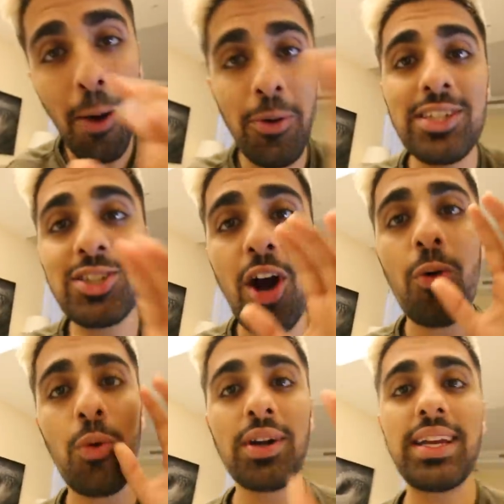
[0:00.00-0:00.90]
I want to
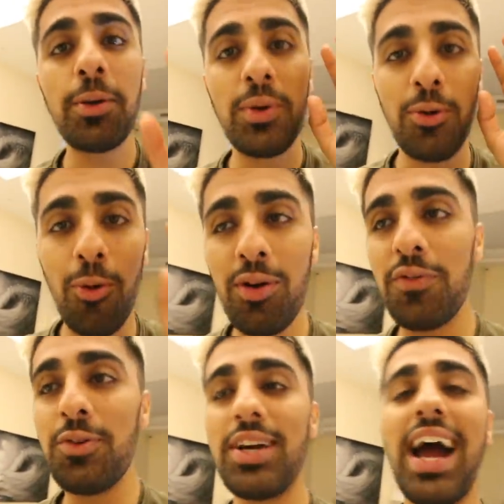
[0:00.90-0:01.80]
start working with all
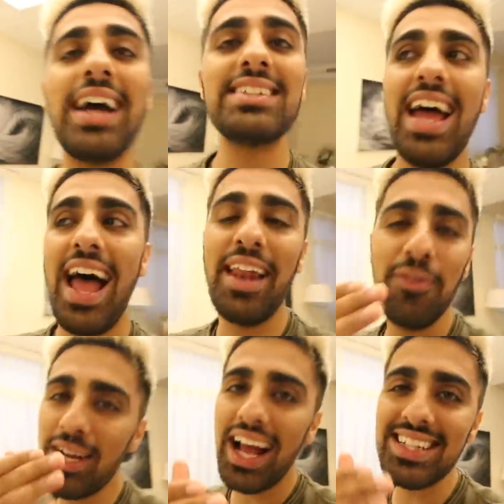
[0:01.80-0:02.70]
of you guys. And
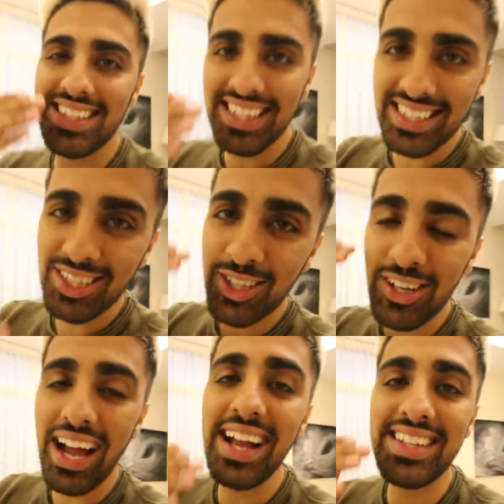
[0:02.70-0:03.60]
if you guys think this is a
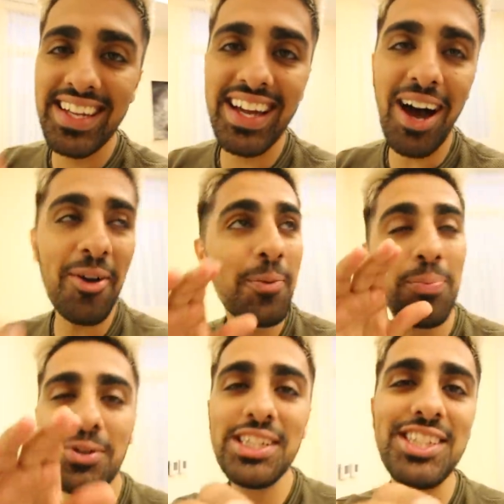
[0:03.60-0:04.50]
good idea, I would
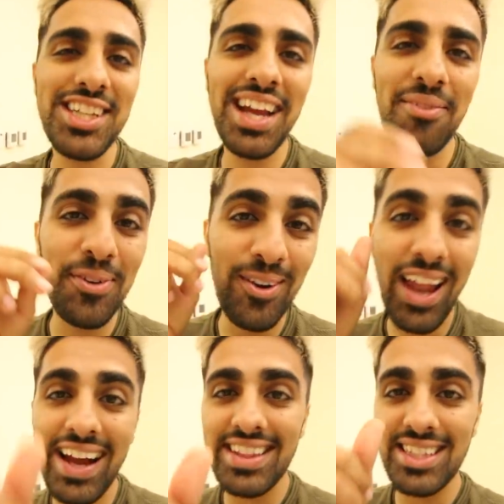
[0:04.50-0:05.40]
appreciate if you
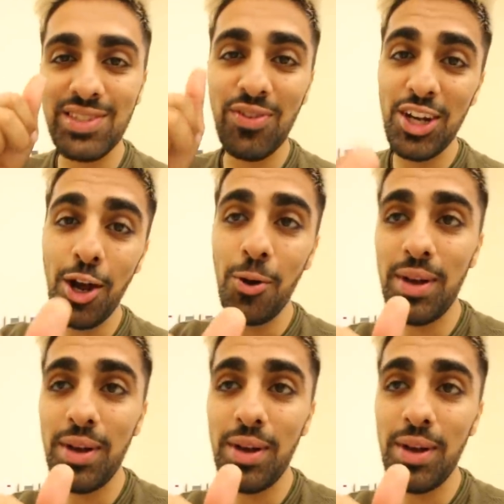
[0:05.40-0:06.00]
like this video